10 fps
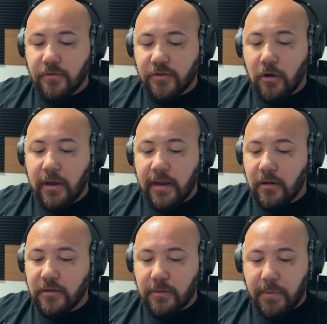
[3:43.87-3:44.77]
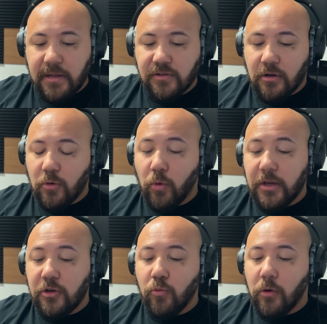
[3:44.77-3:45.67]
So it all depends on
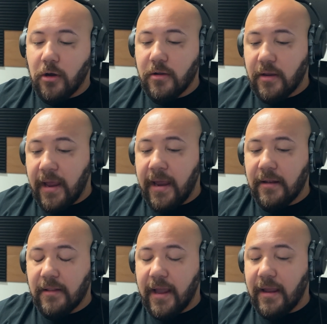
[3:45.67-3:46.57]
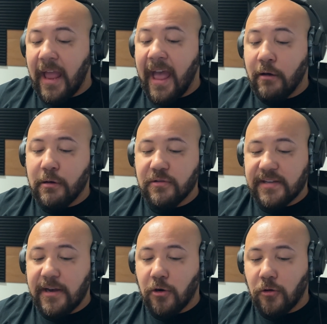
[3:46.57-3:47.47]
what you want. And like how I was
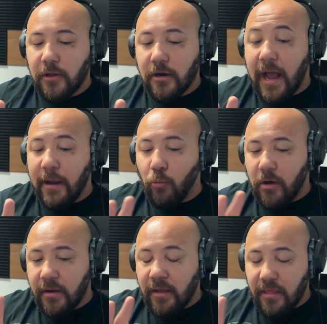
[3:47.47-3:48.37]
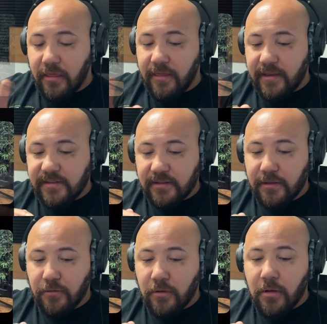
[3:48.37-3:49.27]
saying earlier, I want this
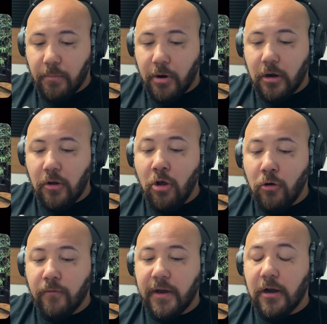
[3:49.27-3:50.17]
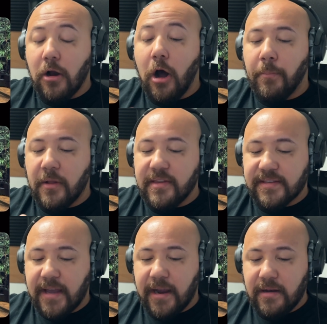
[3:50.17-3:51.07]
little part over here up on the
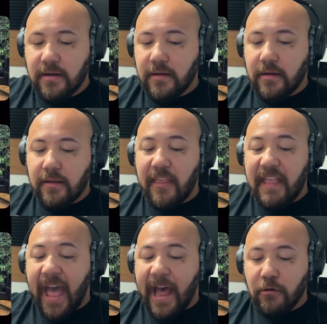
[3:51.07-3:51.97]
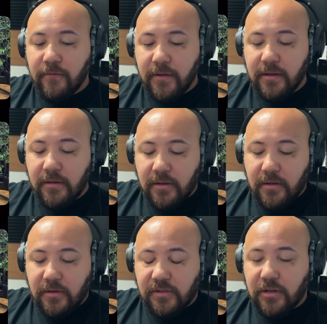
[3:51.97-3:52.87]
side out of it.
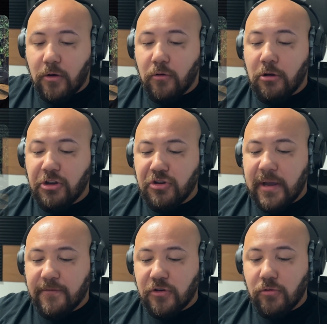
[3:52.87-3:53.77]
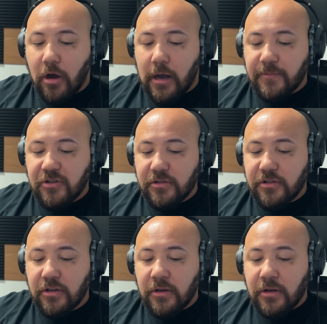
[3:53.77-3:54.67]
So you have two
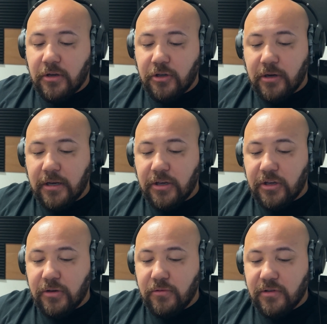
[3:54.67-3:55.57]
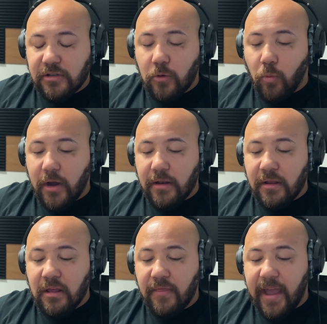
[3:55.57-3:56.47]
options. You could use what
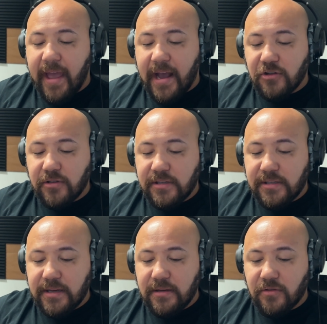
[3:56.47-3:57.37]
they actually see.